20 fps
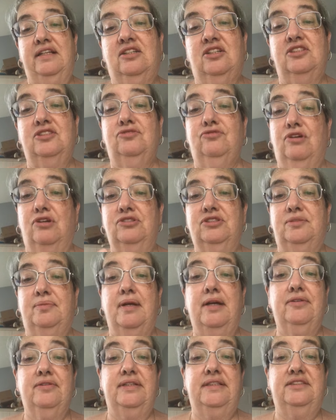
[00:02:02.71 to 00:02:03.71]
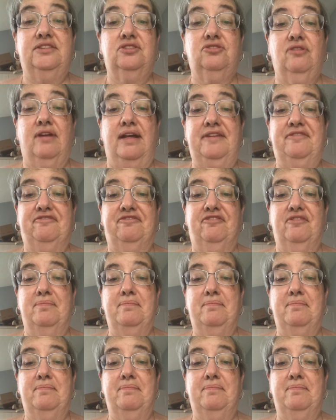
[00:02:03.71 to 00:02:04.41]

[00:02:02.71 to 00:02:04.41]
because rosemary is great for